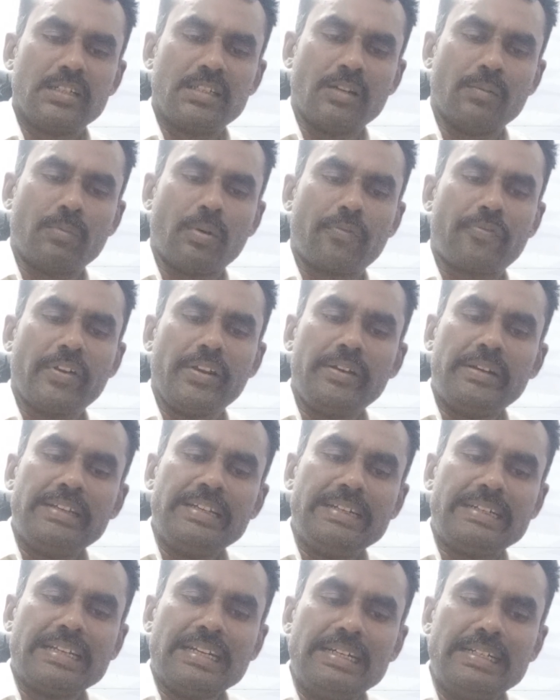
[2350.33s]
Number 5,
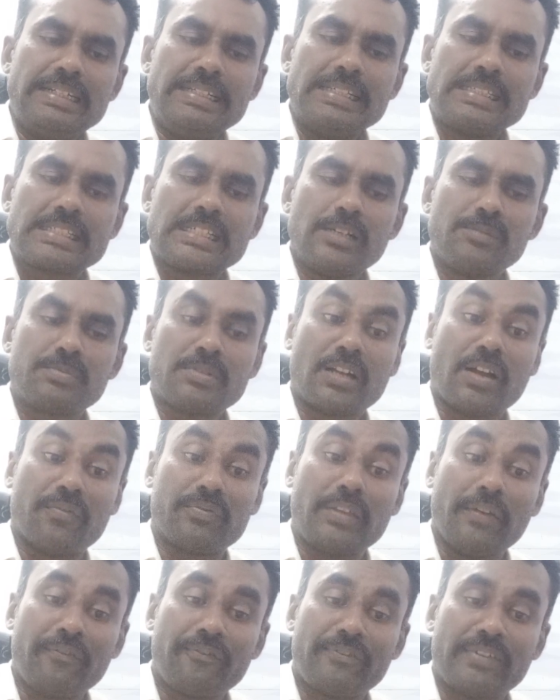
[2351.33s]
detailed description
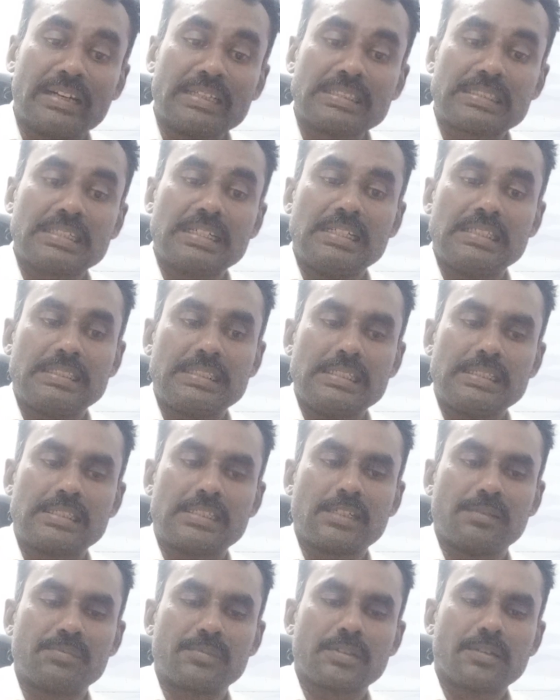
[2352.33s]
of the functional
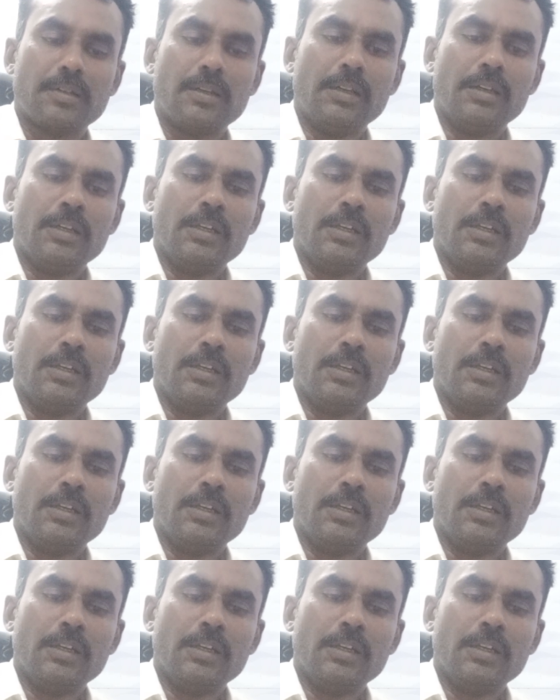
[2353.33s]
systems.